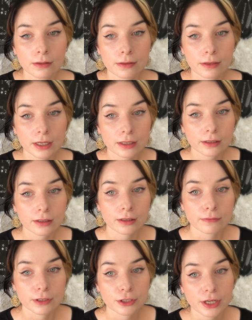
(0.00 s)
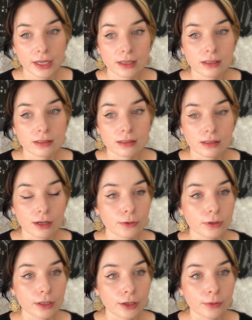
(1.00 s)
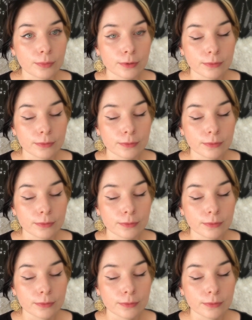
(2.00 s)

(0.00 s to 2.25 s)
Think of a shaken snow globe,